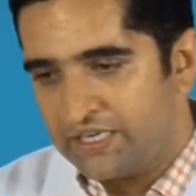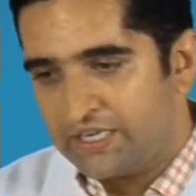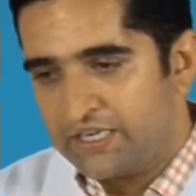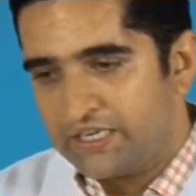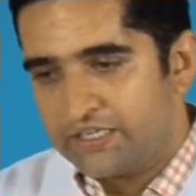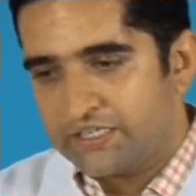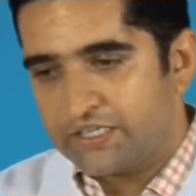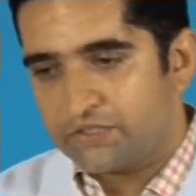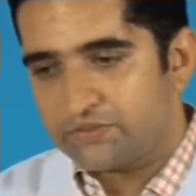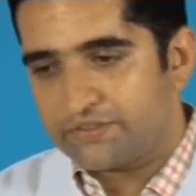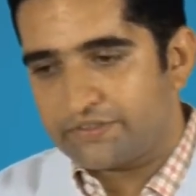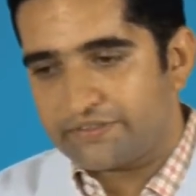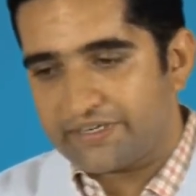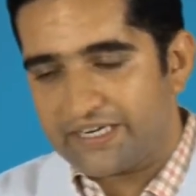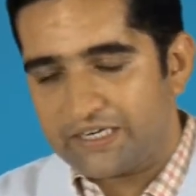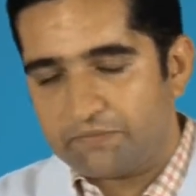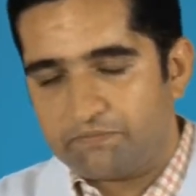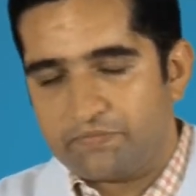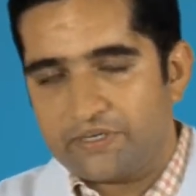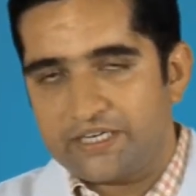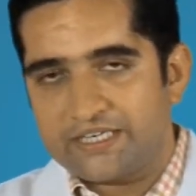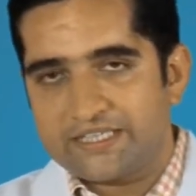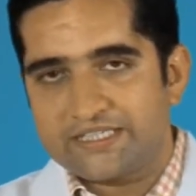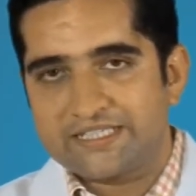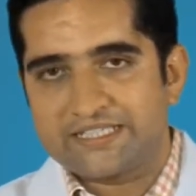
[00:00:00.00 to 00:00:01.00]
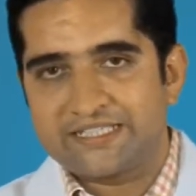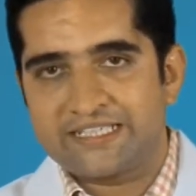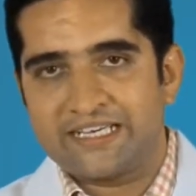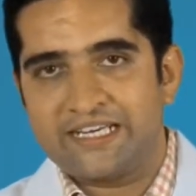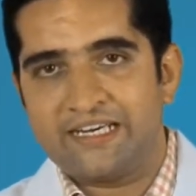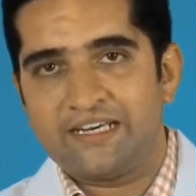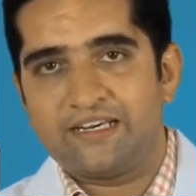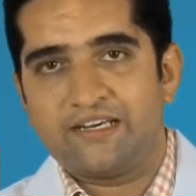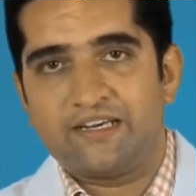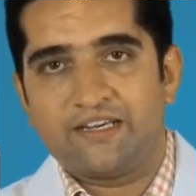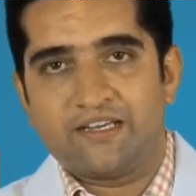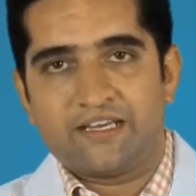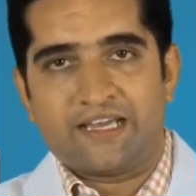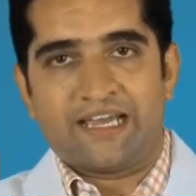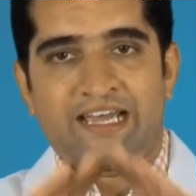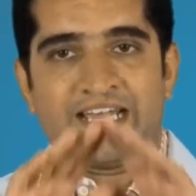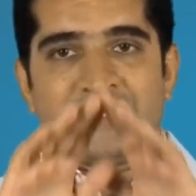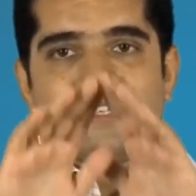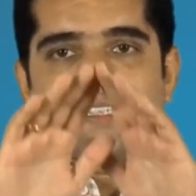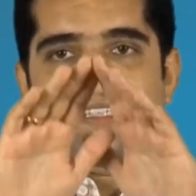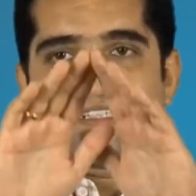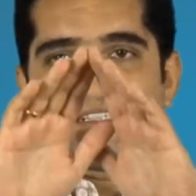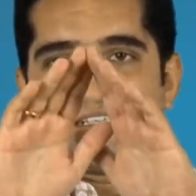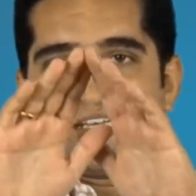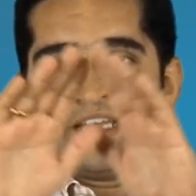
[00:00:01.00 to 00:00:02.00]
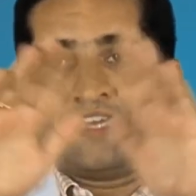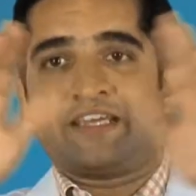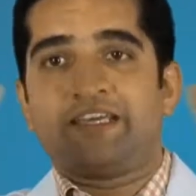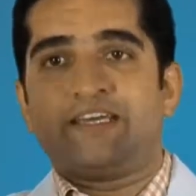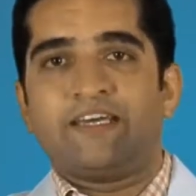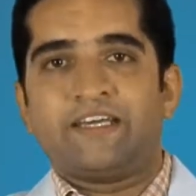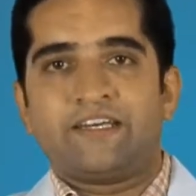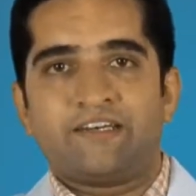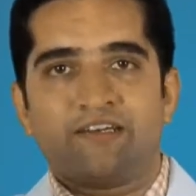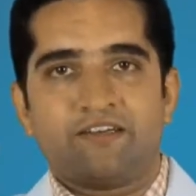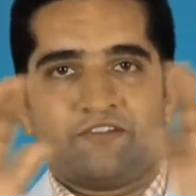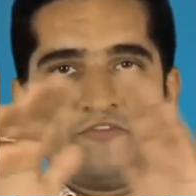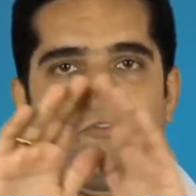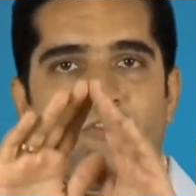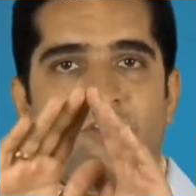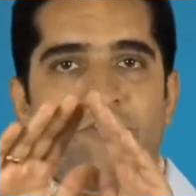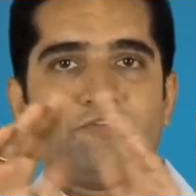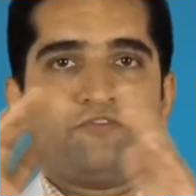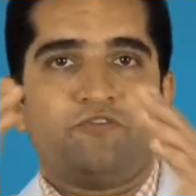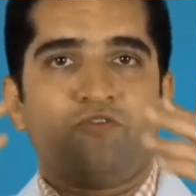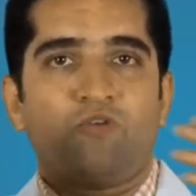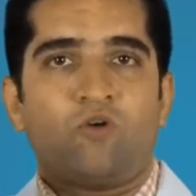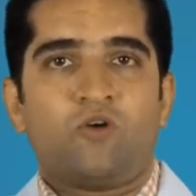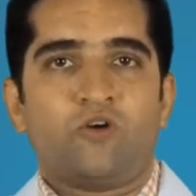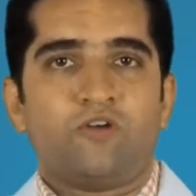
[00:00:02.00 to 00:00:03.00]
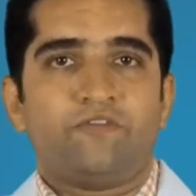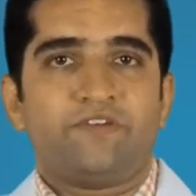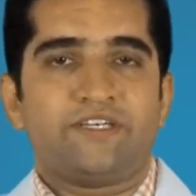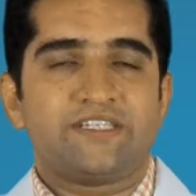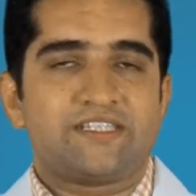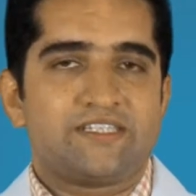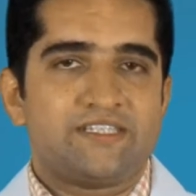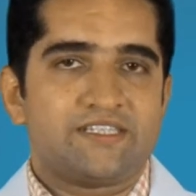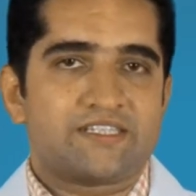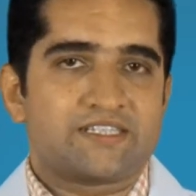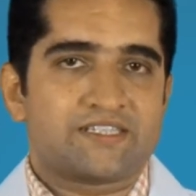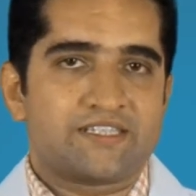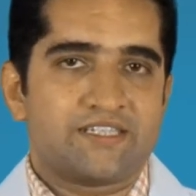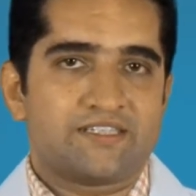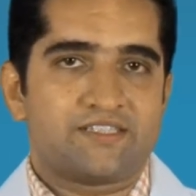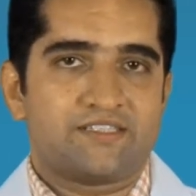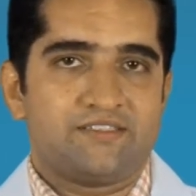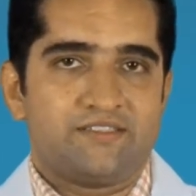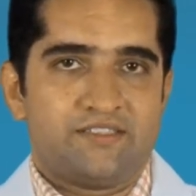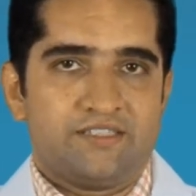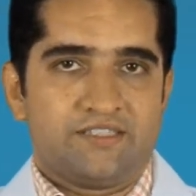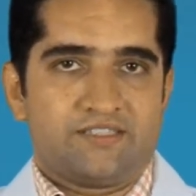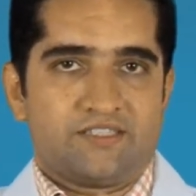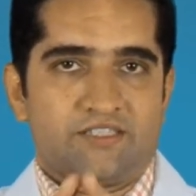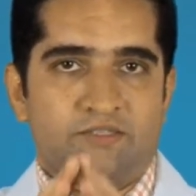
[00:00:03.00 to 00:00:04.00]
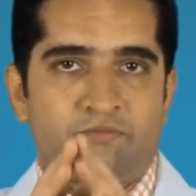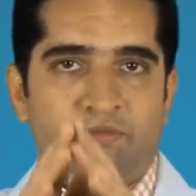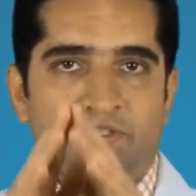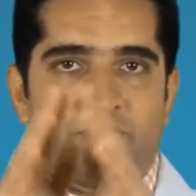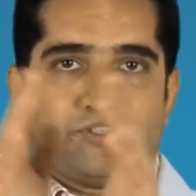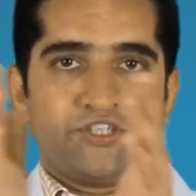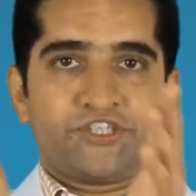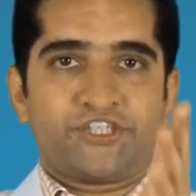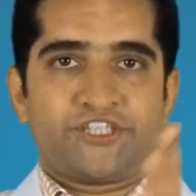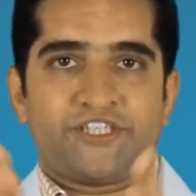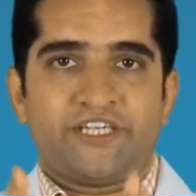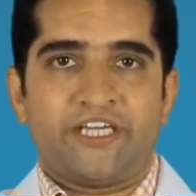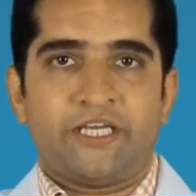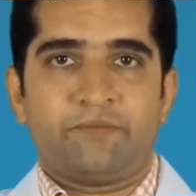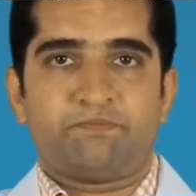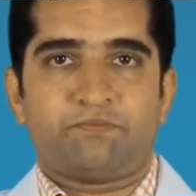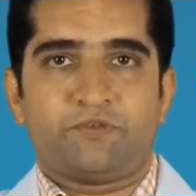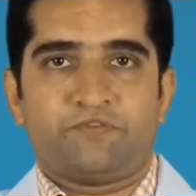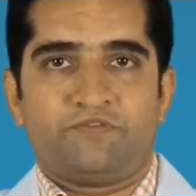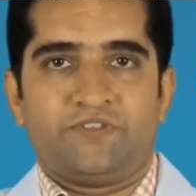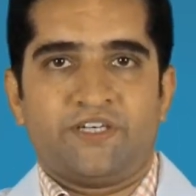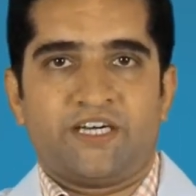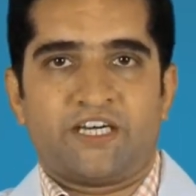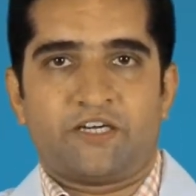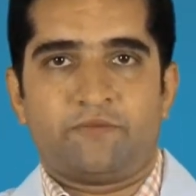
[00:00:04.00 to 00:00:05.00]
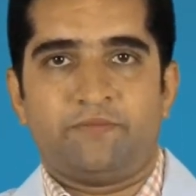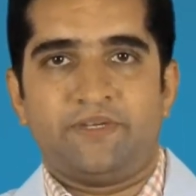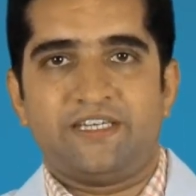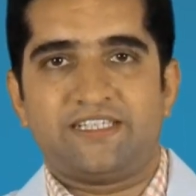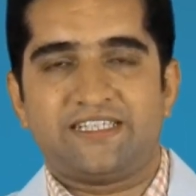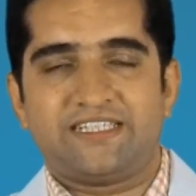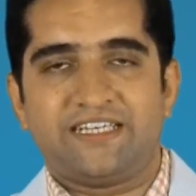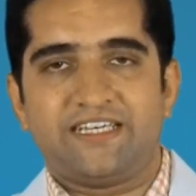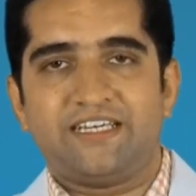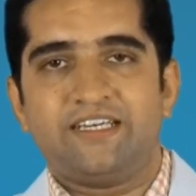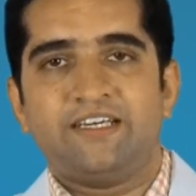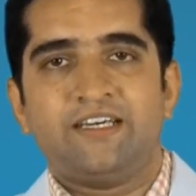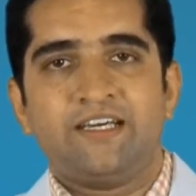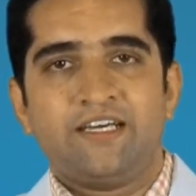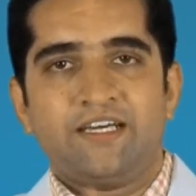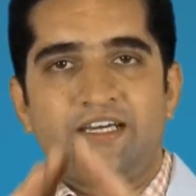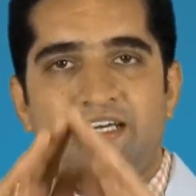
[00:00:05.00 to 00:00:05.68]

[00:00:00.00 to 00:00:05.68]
Now, the red blood cell has, again, we've always discussed this about the shape of the RBC.